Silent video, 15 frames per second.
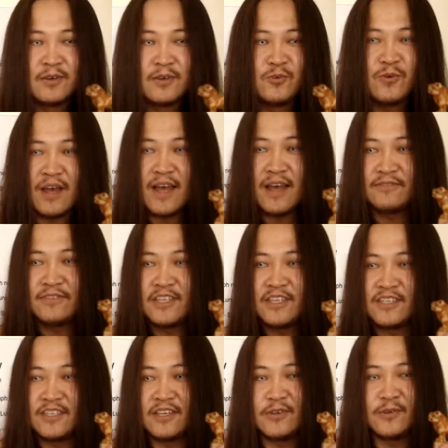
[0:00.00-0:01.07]
you have
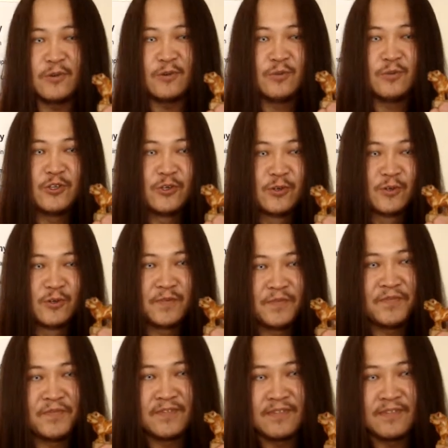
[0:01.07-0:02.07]
this, you know, two